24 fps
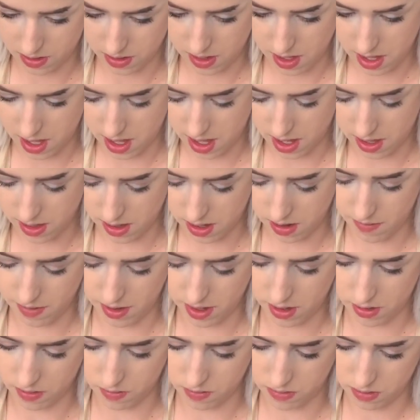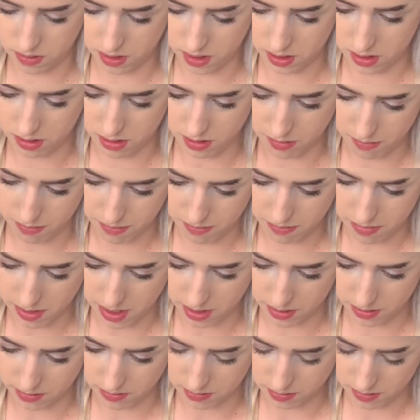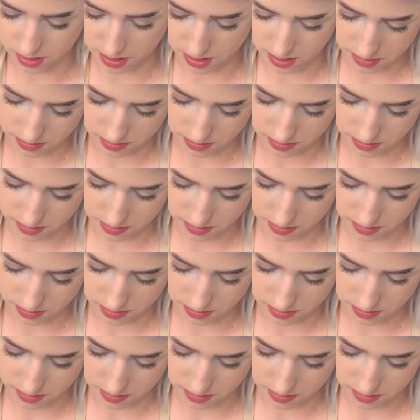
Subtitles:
Yeah, there we go. That's a better size.